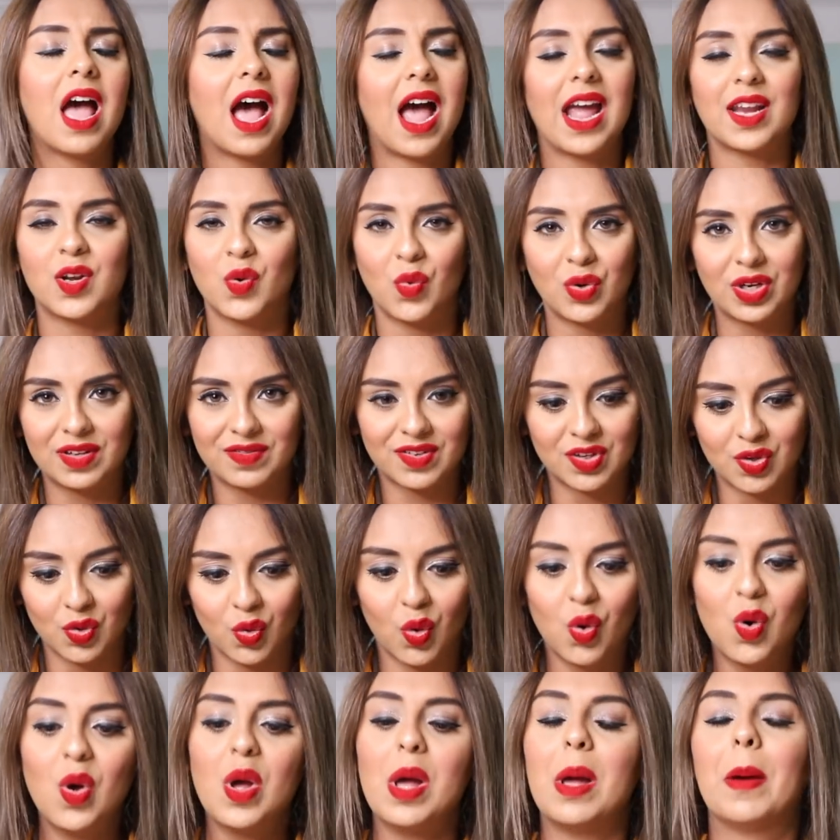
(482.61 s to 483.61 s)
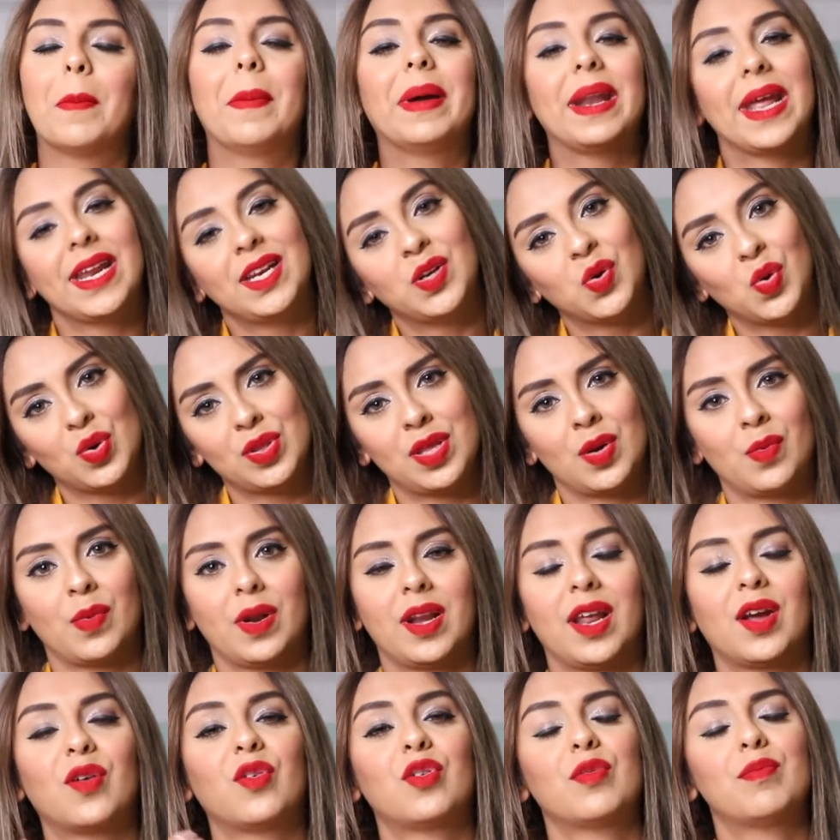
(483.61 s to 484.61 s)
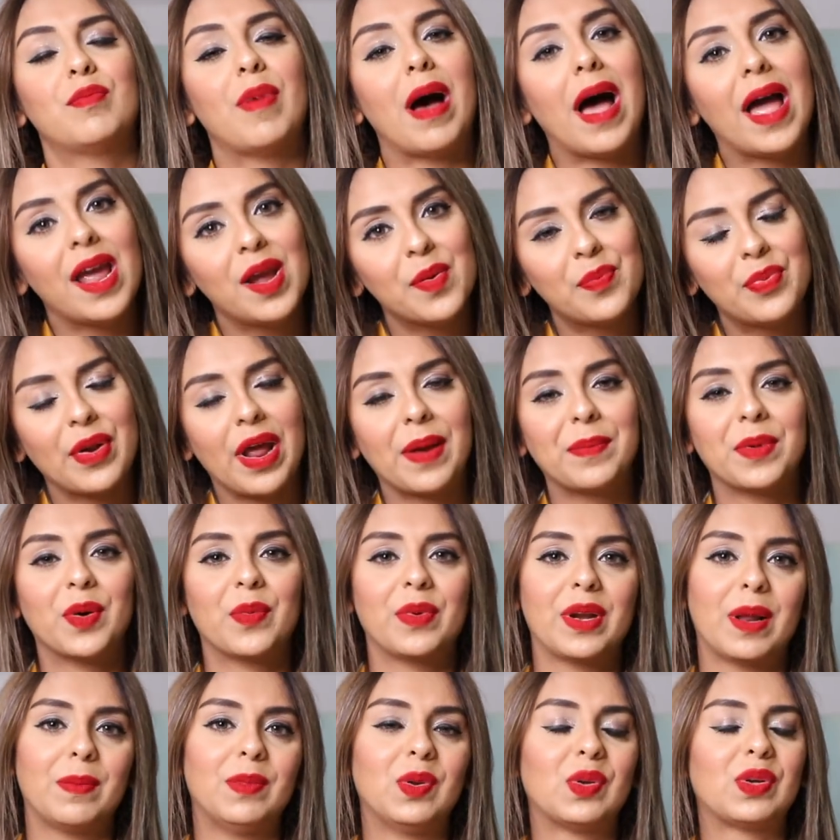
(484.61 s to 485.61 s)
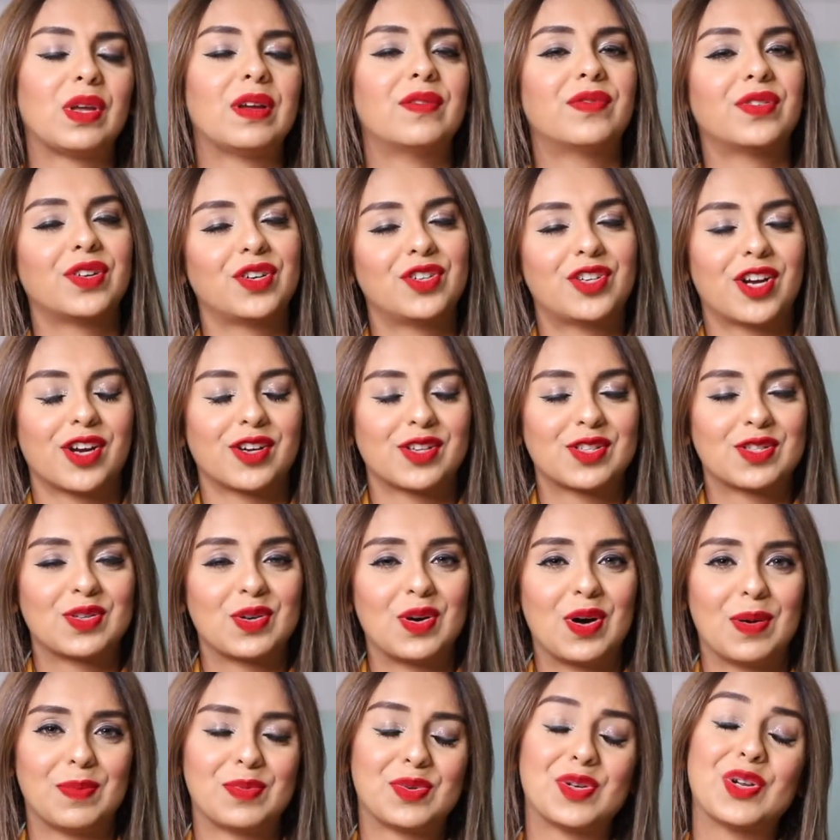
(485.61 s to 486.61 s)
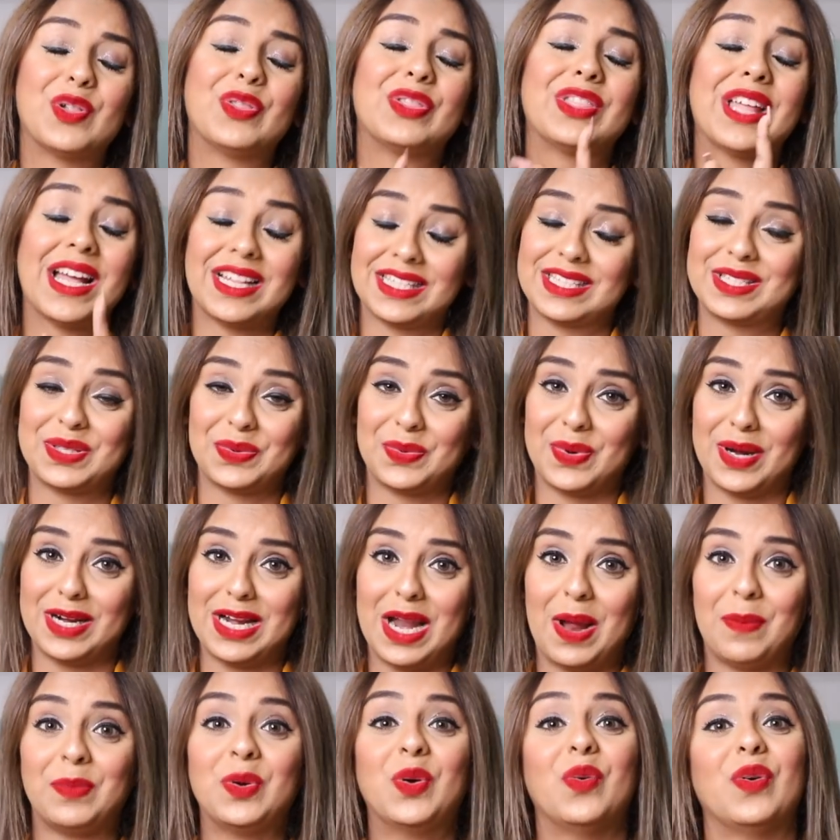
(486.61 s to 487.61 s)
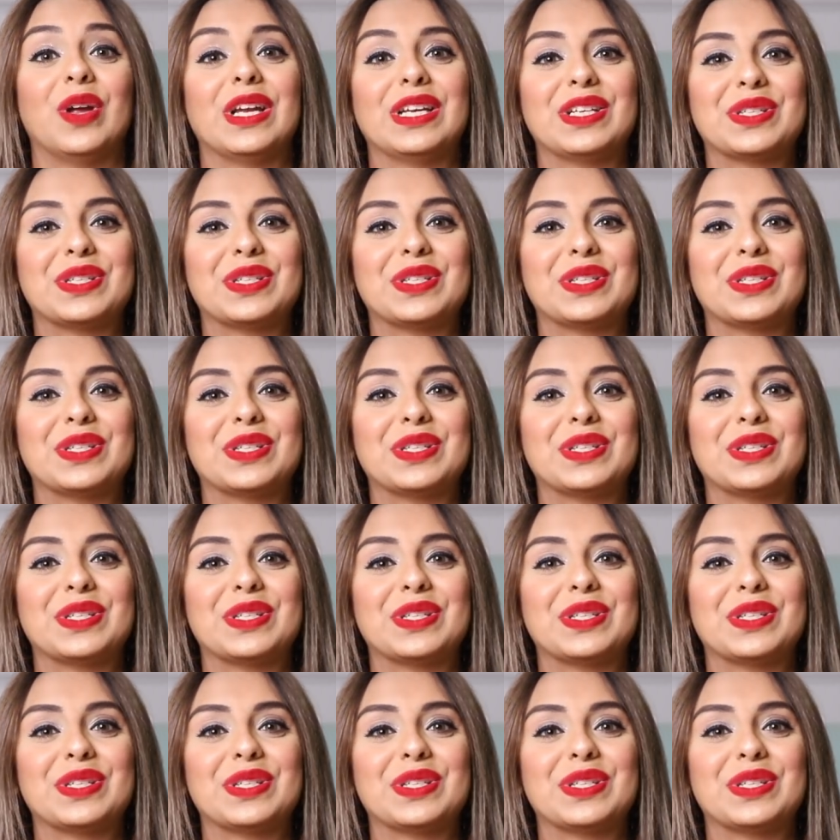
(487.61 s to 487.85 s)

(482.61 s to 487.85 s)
I don't even know. But I know that when I go to buy a primer when I'm looking for a drugstore option, that's the one I'm going